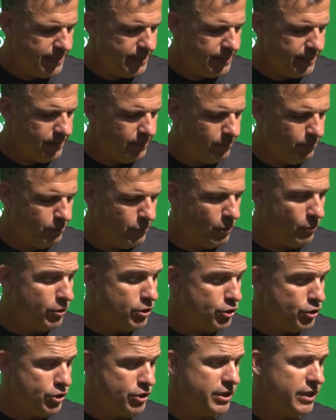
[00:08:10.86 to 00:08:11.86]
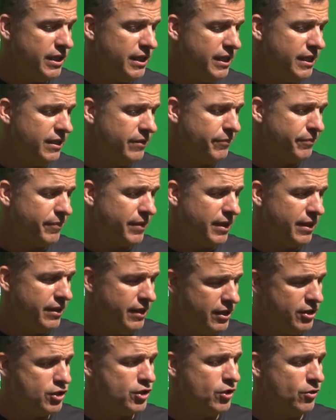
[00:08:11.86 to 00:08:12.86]
But what you see
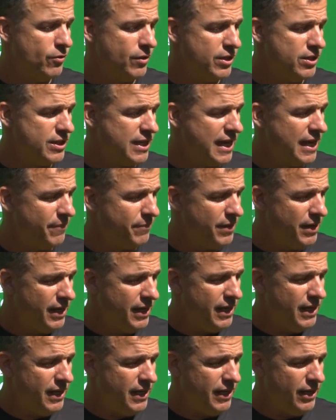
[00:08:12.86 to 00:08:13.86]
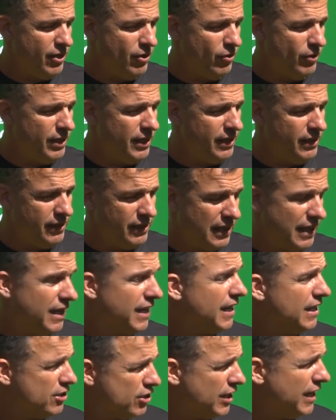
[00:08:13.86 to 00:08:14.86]
this year is that, you know, they, like
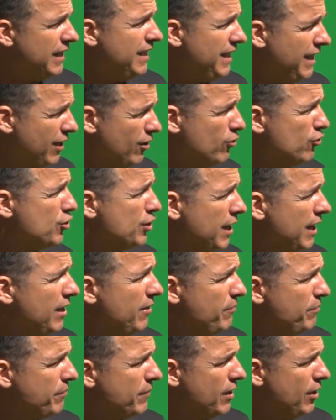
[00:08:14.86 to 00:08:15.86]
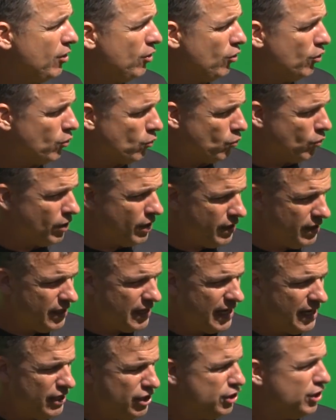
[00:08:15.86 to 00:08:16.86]
against San Diego State, you know, the run
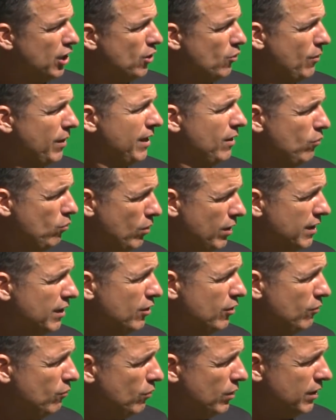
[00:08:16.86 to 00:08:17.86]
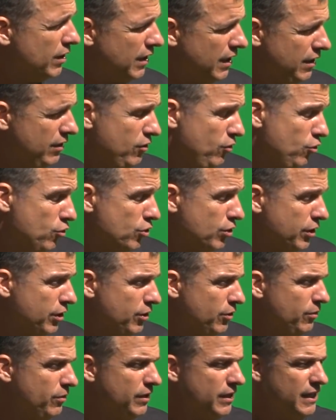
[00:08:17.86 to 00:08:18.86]
hadn't generated what they usually
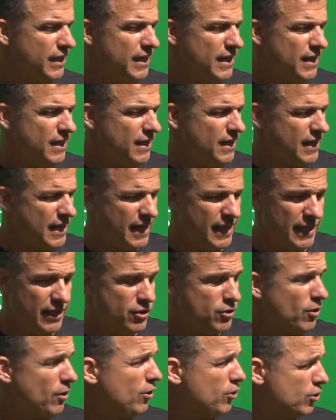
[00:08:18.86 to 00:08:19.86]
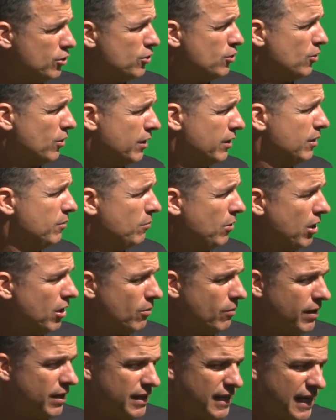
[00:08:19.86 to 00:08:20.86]
do, and they started chucking the ball
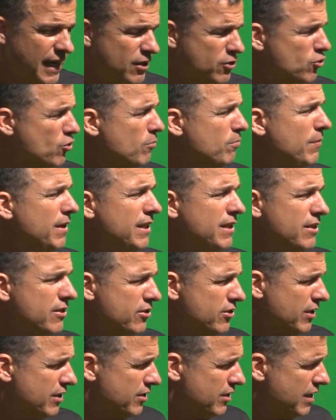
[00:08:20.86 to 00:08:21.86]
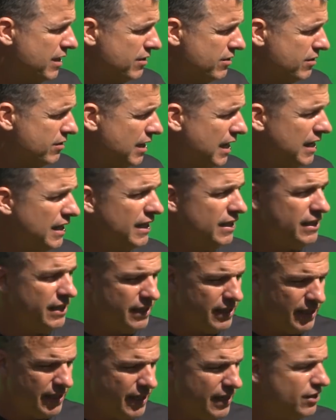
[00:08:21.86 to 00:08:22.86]
around. They had tremendous success, and they
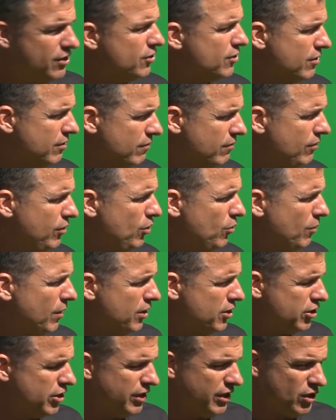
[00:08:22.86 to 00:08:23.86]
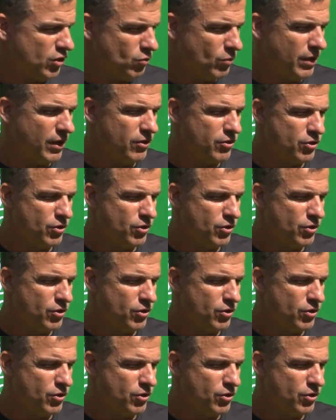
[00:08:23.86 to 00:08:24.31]
did it against USC as well.